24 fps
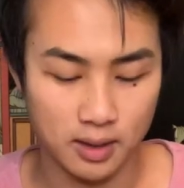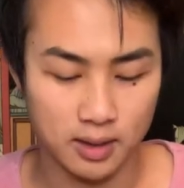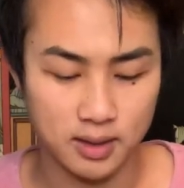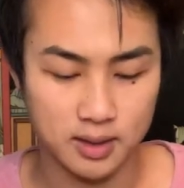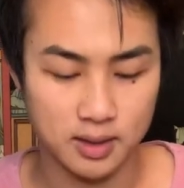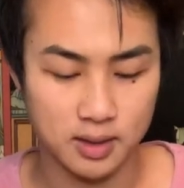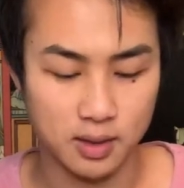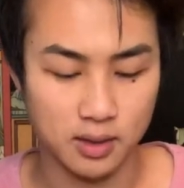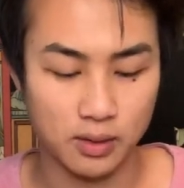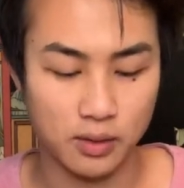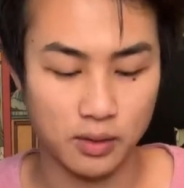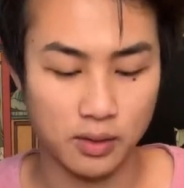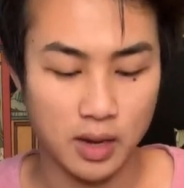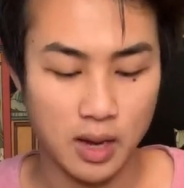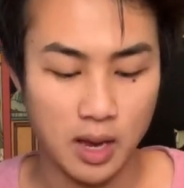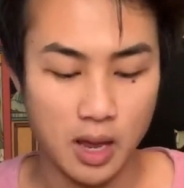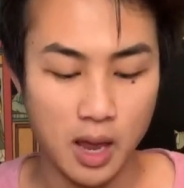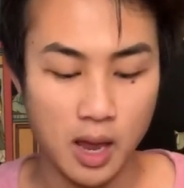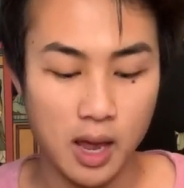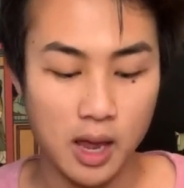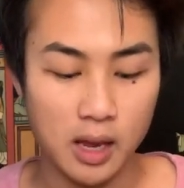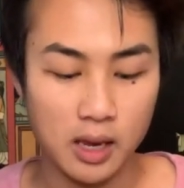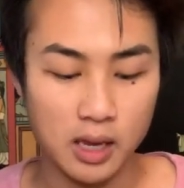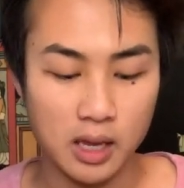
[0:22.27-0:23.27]
So
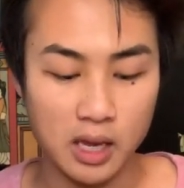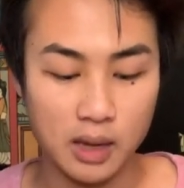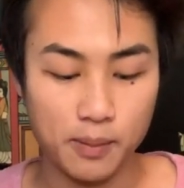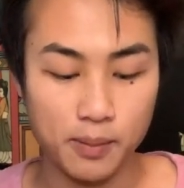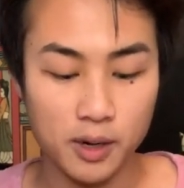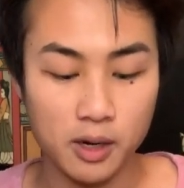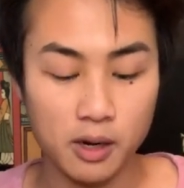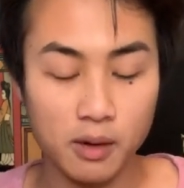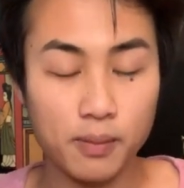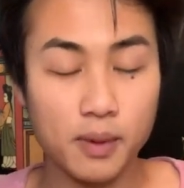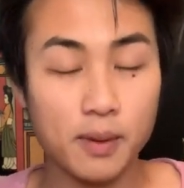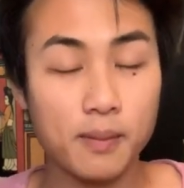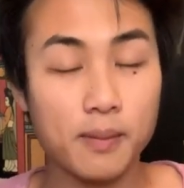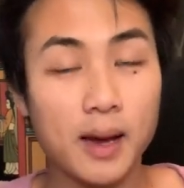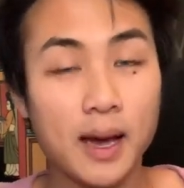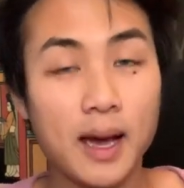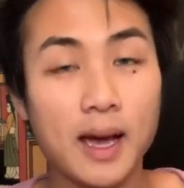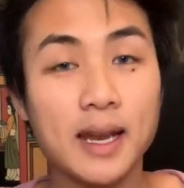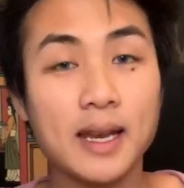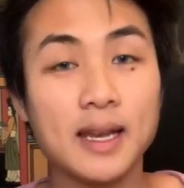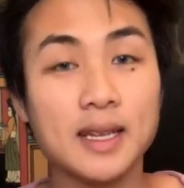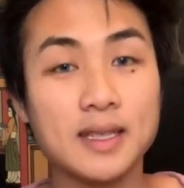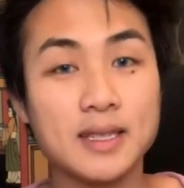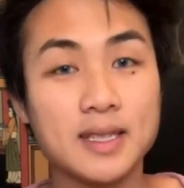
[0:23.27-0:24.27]
keep an open
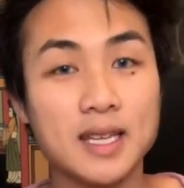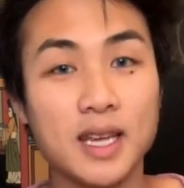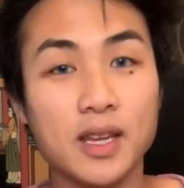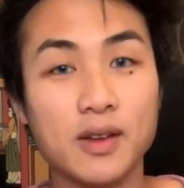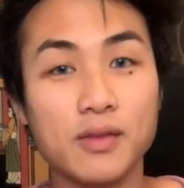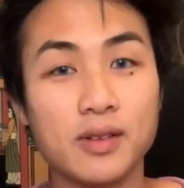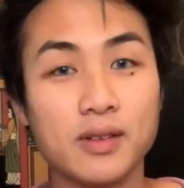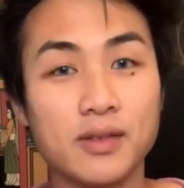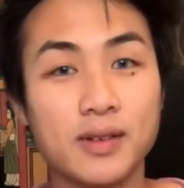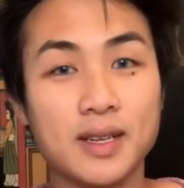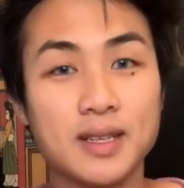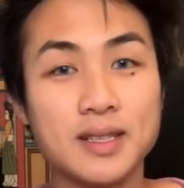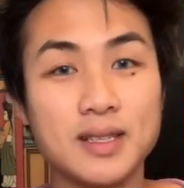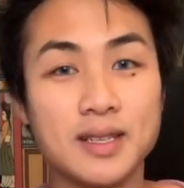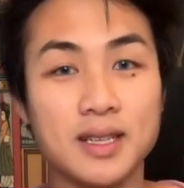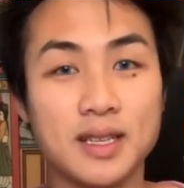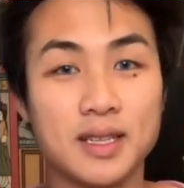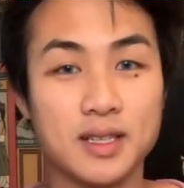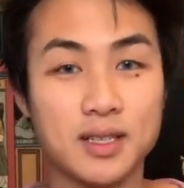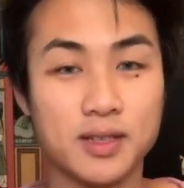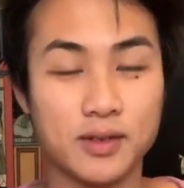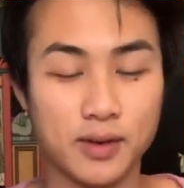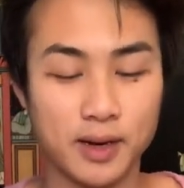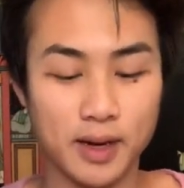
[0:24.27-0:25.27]
mind and take what
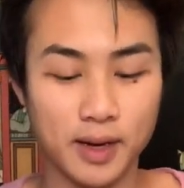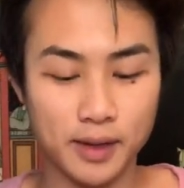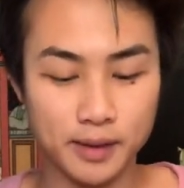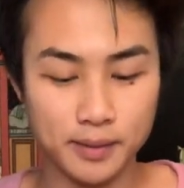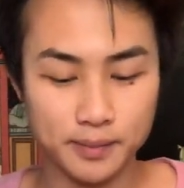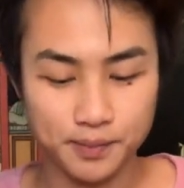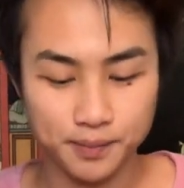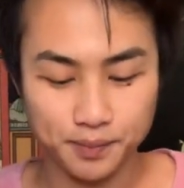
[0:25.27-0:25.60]
resonates, all right?